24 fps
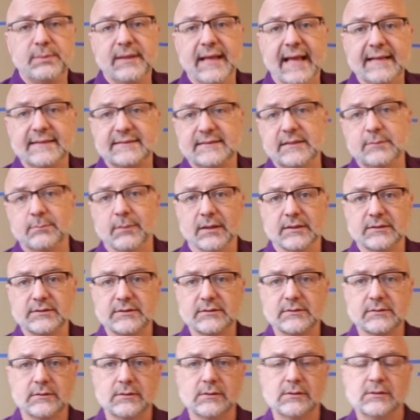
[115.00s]
be 18
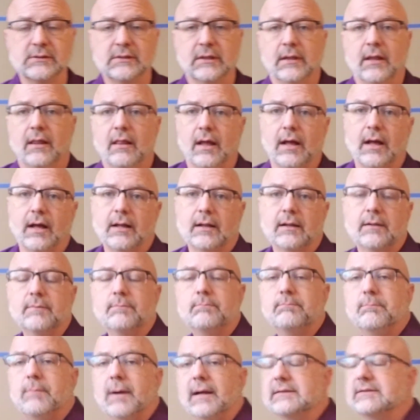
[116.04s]
months.
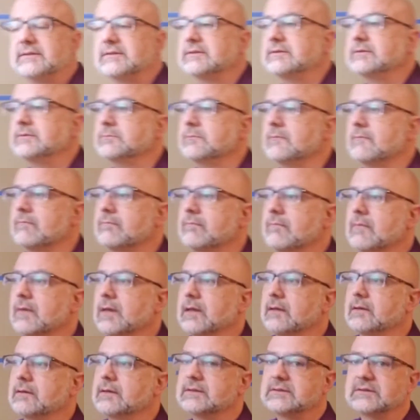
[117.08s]
But
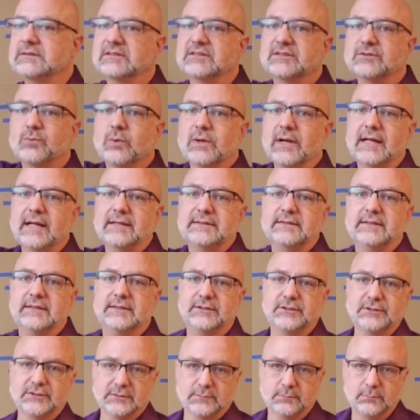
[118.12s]
this isn't what I
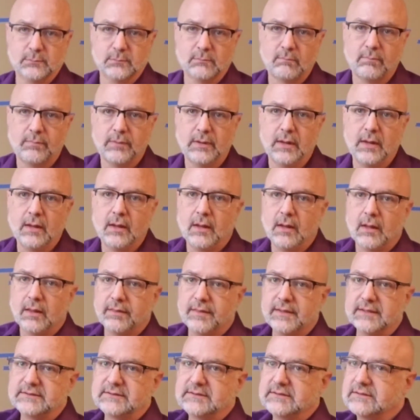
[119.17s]
teach.
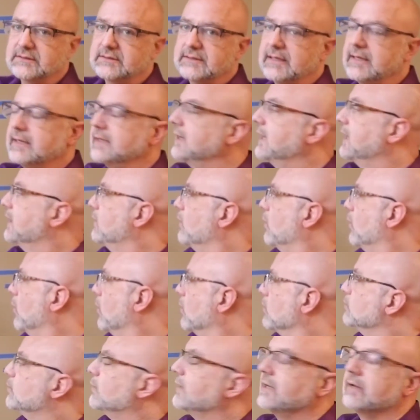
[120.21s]
This is an
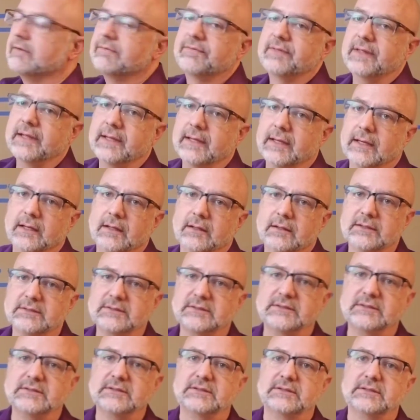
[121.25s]
old way of thinking. This
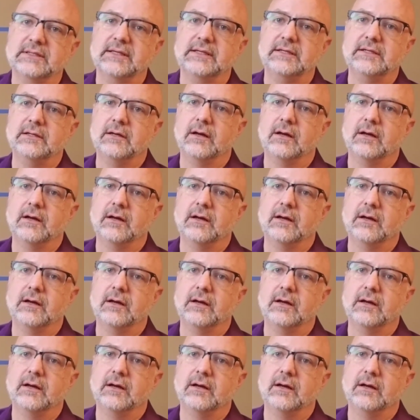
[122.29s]
is the